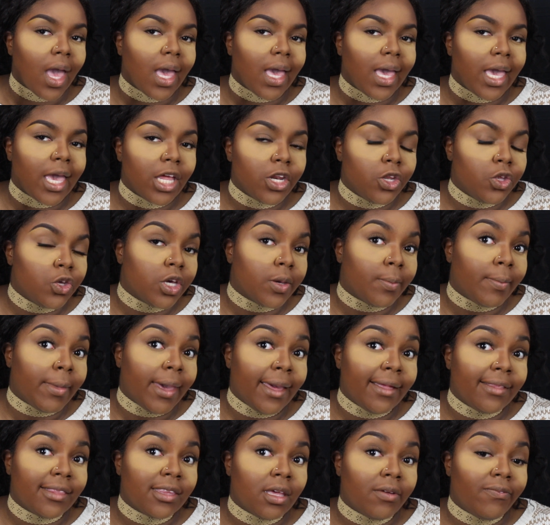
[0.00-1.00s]
And you can
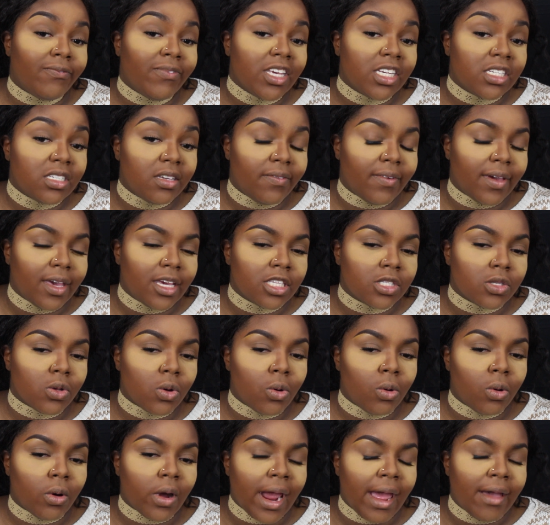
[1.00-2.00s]
make the fishy face,
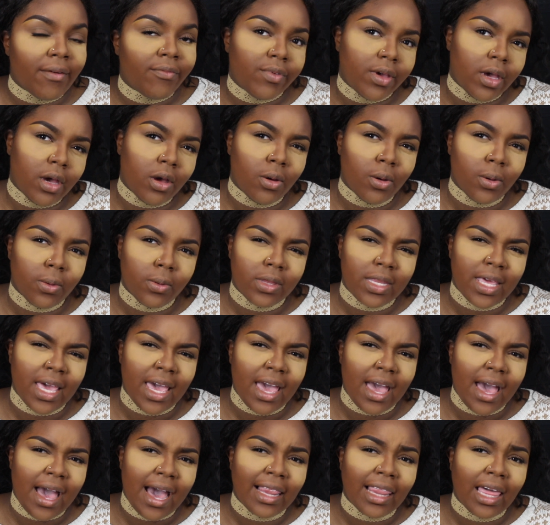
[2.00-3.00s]
or I found
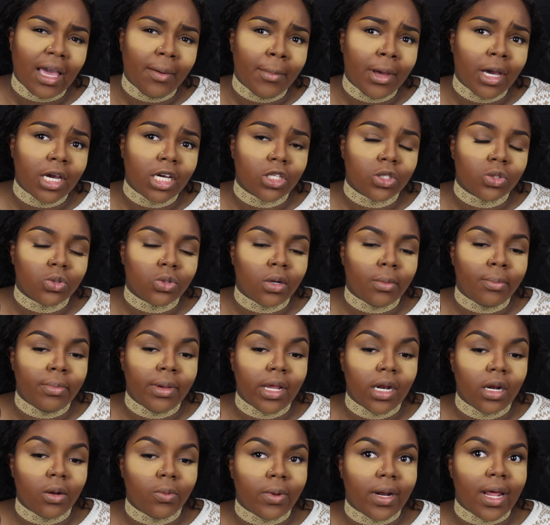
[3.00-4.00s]
that I like my contour
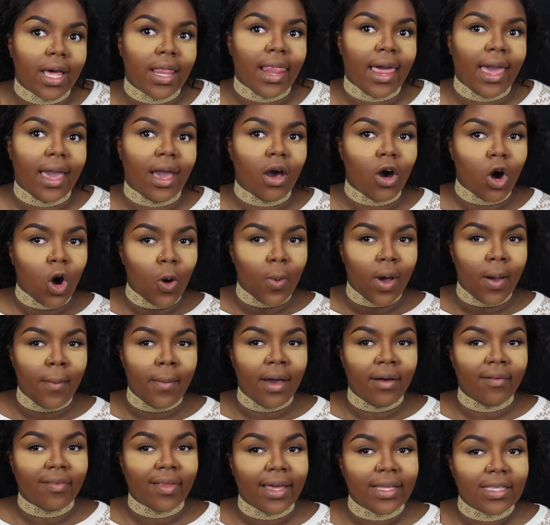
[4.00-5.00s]
better when I like hold my
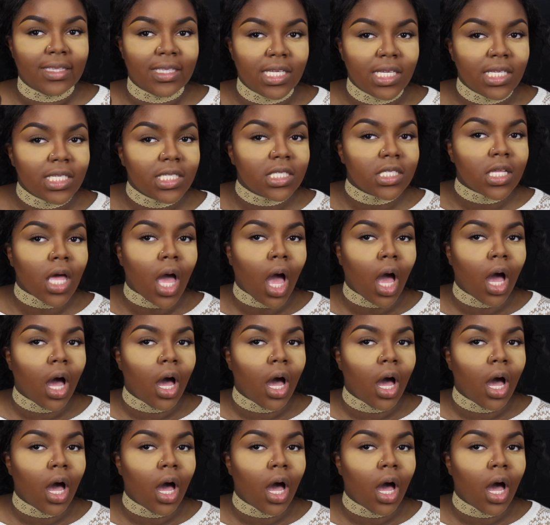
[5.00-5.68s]
mouth like this